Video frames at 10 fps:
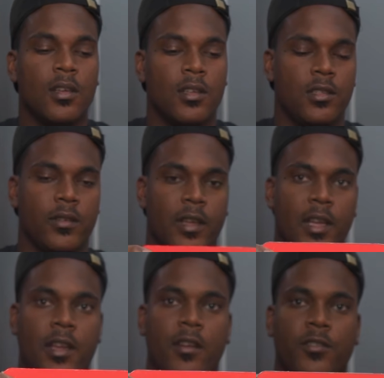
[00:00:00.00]
So again
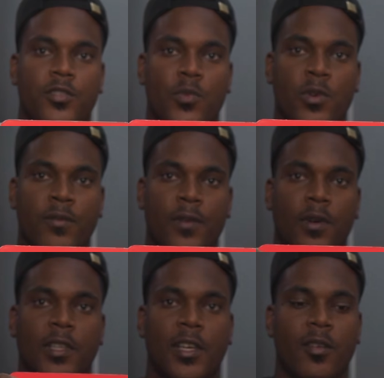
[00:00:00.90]
here, just more info
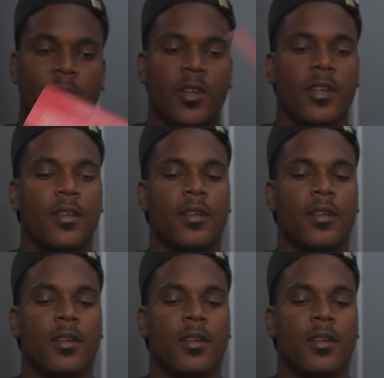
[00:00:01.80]
on the company.